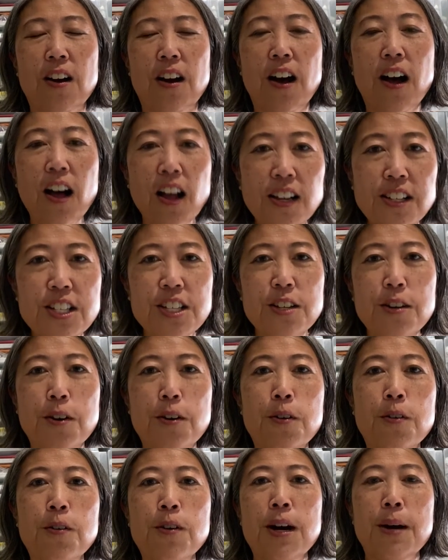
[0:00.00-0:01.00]
These
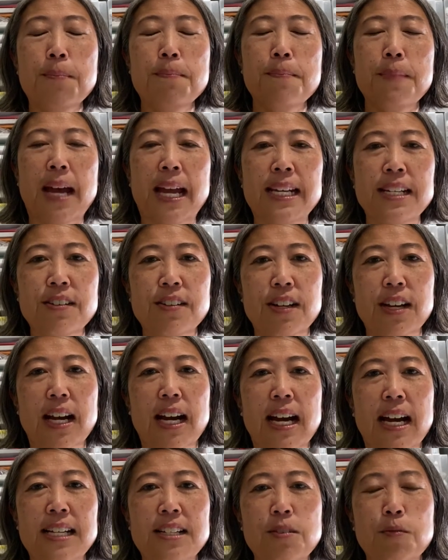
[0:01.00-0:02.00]
videos are
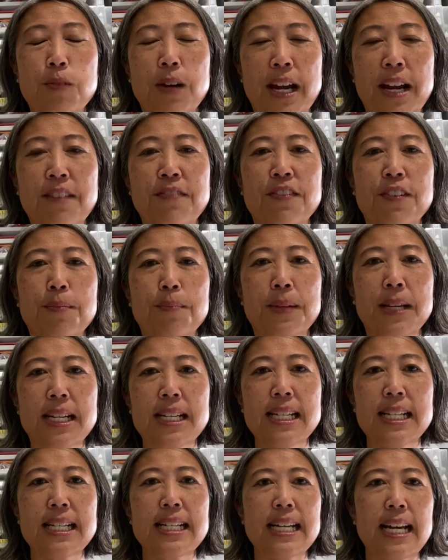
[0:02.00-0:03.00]
also meant
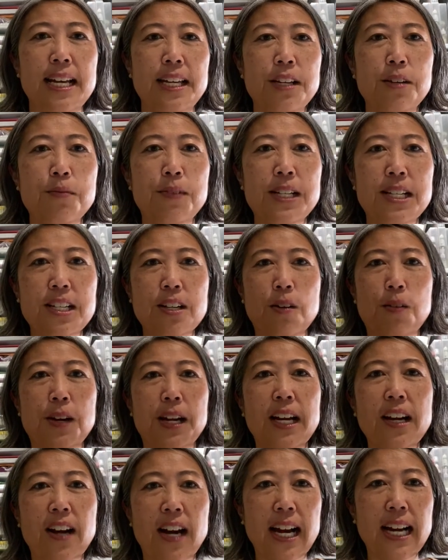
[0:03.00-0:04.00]
as a way for me
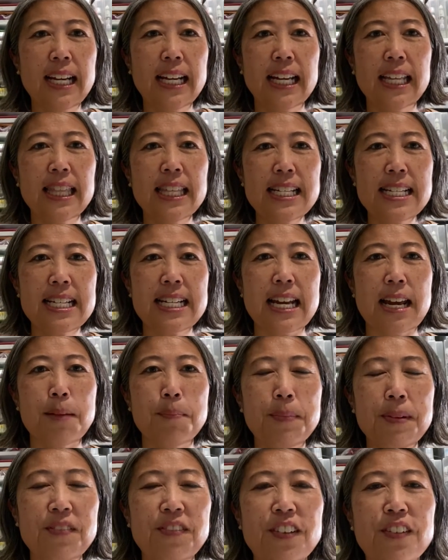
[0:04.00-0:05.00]
to tell you what's
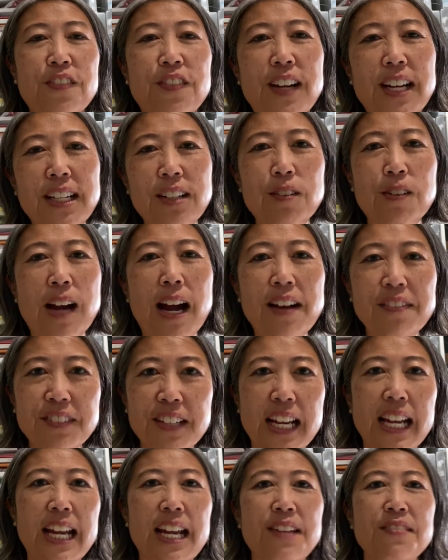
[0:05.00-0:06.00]
going on in the
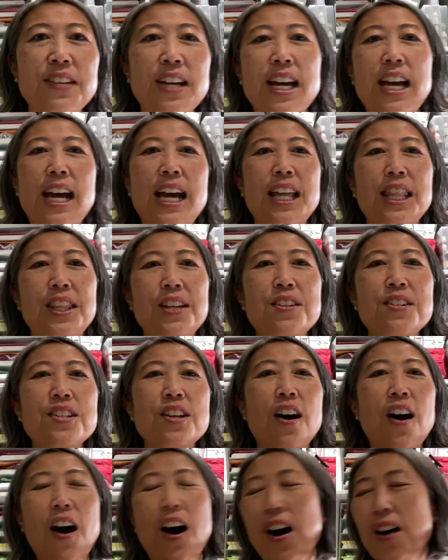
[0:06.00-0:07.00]
Stampin' for Fun Craft
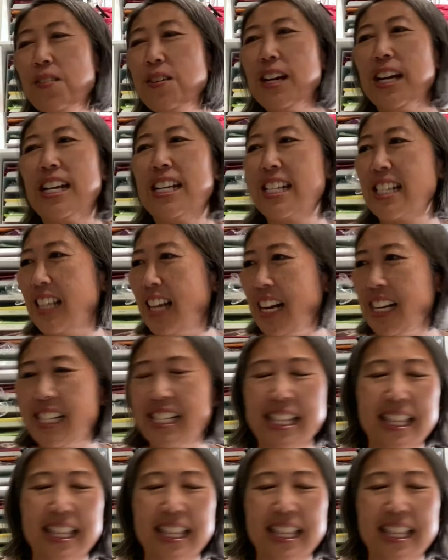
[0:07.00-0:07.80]
Cave. There's